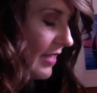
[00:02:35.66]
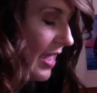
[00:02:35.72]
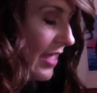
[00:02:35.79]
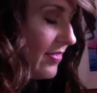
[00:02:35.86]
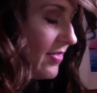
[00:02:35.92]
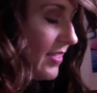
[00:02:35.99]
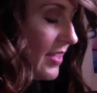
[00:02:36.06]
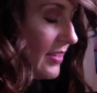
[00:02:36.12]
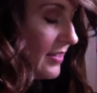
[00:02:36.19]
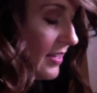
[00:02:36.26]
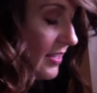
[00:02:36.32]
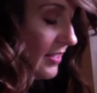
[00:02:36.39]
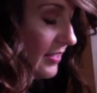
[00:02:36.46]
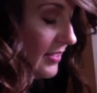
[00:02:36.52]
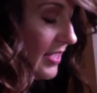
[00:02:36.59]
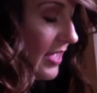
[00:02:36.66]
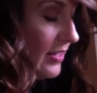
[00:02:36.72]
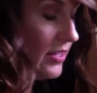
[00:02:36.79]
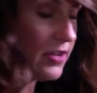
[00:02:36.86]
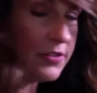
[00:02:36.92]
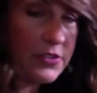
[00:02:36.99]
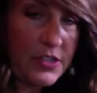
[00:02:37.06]
And then
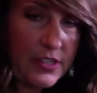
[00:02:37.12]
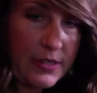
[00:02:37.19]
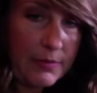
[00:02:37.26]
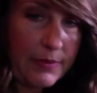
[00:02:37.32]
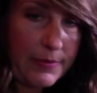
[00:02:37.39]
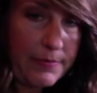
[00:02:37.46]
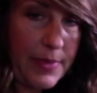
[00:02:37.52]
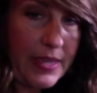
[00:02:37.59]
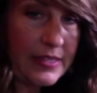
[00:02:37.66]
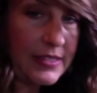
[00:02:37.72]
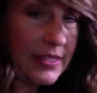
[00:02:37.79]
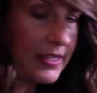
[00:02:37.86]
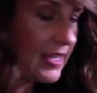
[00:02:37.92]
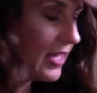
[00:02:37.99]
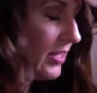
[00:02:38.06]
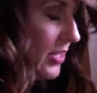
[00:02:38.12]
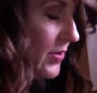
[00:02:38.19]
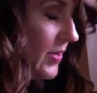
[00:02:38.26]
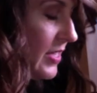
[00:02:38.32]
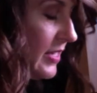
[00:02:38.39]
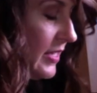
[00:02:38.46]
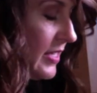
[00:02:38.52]
yellow, just a basic yellow,
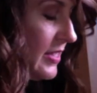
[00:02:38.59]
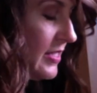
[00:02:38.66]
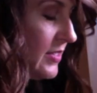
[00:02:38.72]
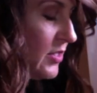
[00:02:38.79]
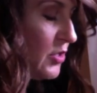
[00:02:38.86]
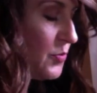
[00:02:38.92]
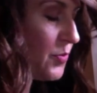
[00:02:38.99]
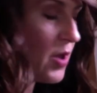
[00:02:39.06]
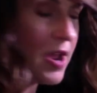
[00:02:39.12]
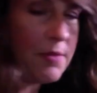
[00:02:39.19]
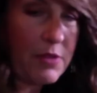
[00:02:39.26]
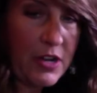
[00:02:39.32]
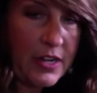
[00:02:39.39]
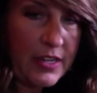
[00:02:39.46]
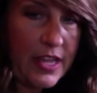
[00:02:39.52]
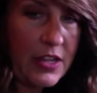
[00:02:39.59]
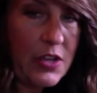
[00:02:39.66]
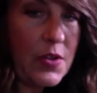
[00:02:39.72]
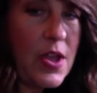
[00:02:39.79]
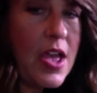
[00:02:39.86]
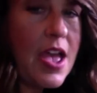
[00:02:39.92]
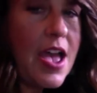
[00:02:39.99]
and again this is primary
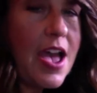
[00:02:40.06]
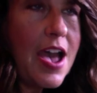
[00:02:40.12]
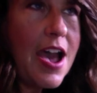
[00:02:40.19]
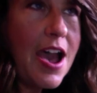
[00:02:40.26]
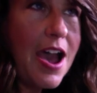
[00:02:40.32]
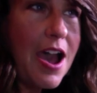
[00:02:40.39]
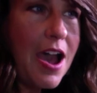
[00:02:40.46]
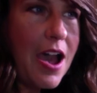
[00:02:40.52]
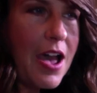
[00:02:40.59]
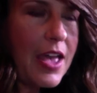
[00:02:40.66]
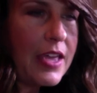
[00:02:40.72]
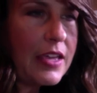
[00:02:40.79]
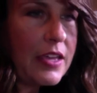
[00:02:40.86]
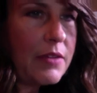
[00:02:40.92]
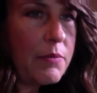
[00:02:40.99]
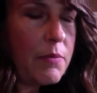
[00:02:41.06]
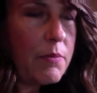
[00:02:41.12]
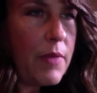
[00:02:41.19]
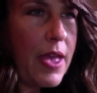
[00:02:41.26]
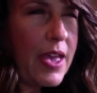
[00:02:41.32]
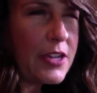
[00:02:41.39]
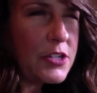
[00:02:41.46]
yellow. I
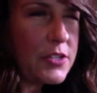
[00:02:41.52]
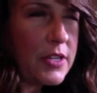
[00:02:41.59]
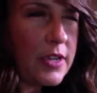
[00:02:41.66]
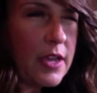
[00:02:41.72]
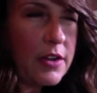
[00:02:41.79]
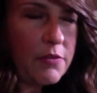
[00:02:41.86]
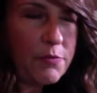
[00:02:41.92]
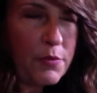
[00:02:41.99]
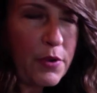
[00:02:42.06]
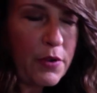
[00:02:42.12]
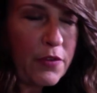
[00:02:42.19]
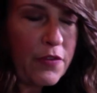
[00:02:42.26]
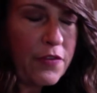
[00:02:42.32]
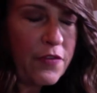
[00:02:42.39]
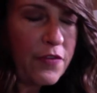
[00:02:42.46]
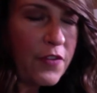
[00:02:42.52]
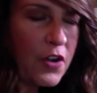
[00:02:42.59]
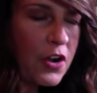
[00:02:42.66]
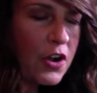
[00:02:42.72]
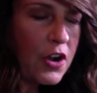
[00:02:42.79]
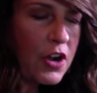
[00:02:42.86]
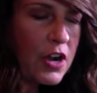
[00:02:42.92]
actually kind of
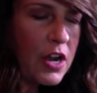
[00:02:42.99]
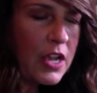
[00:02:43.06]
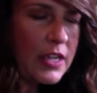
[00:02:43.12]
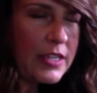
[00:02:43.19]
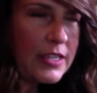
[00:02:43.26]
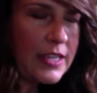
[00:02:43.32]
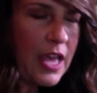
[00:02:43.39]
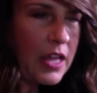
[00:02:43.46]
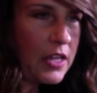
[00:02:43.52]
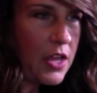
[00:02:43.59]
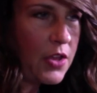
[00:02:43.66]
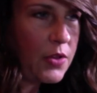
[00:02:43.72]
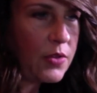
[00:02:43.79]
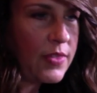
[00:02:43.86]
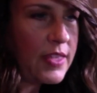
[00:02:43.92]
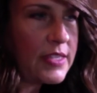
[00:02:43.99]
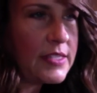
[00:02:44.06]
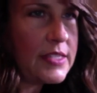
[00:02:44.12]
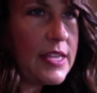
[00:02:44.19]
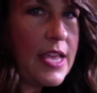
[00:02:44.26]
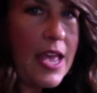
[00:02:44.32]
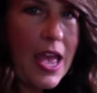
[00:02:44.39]
prefer a yellow that
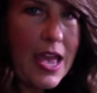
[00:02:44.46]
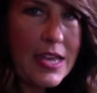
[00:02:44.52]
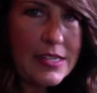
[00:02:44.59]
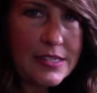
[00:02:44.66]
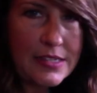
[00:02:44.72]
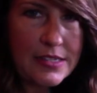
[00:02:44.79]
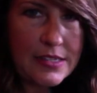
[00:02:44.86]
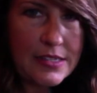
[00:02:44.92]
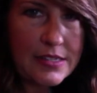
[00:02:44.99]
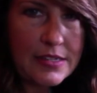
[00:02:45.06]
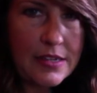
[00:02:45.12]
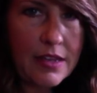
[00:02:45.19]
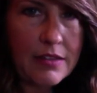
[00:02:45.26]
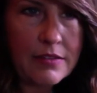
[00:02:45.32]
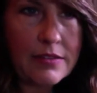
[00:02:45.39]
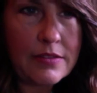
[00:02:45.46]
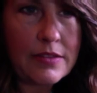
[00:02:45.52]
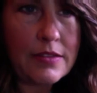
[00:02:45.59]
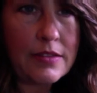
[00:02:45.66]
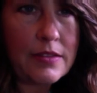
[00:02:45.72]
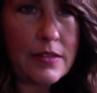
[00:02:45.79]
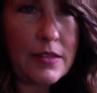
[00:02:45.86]
has just a
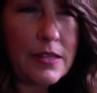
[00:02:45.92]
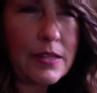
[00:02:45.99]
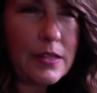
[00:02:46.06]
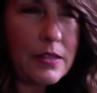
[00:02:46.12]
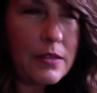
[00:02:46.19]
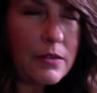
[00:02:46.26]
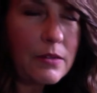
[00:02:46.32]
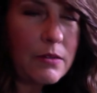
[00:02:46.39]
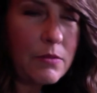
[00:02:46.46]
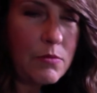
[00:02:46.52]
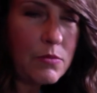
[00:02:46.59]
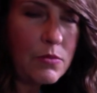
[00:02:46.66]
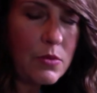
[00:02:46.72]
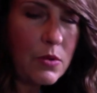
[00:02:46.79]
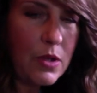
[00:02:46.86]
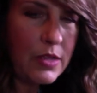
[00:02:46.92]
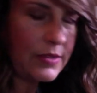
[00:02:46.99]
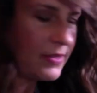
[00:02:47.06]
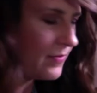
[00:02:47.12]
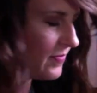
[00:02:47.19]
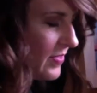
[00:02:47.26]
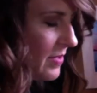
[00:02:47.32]
little more,
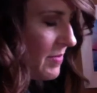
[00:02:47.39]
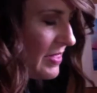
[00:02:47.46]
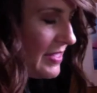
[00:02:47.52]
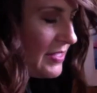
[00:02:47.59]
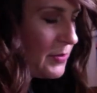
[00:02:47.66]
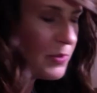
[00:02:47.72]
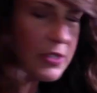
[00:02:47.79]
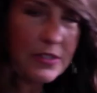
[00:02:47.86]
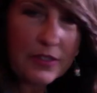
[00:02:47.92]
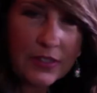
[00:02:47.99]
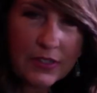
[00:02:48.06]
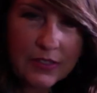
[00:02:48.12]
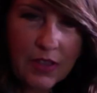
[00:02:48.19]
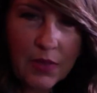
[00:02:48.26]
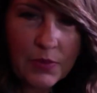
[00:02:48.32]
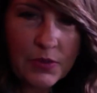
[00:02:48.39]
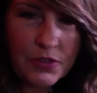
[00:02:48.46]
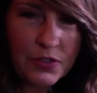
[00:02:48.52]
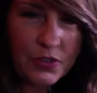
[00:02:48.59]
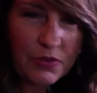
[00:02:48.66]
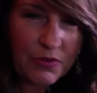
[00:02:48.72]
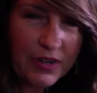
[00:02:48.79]
I mean this one looks
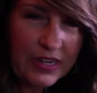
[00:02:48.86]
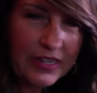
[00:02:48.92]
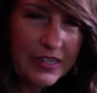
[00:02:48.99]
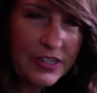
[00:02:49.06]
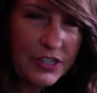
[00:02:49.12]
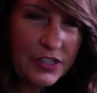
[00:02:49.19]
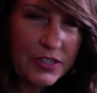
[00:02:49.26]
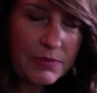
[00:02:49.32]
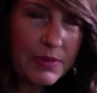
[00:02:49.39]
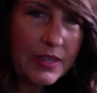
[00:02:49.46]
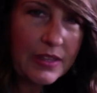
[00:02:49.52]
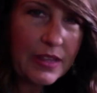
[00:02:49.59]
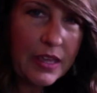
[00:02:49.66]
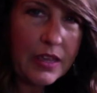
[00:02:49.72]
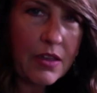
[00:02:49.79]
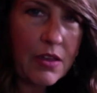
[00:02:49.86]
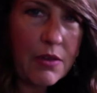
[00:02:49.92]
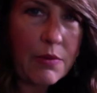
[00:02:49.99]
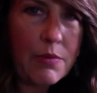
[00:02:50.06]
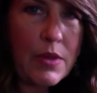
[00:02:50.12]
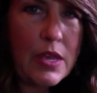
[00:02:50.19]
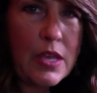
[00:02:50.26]
almost greenish to me, like a